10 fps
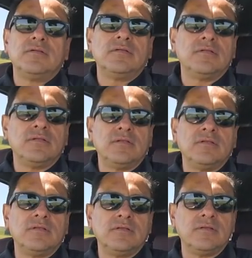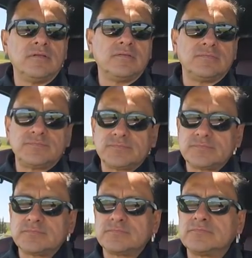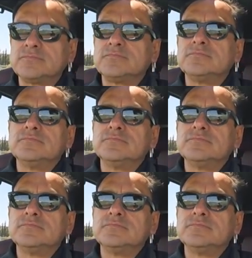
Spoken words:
(silent)